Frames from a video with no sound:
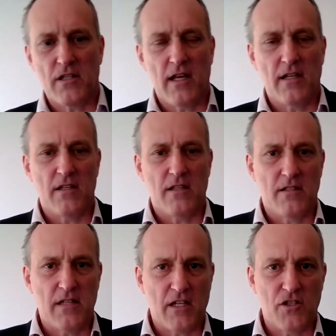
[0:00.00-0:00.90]
and
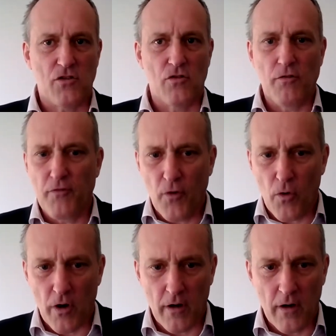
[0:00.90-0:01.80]
section
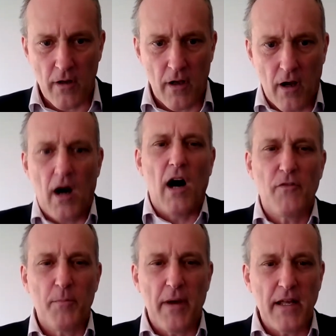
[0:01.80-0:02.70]
4 a half
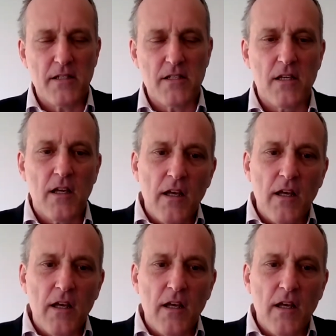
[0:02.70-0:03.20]
a page.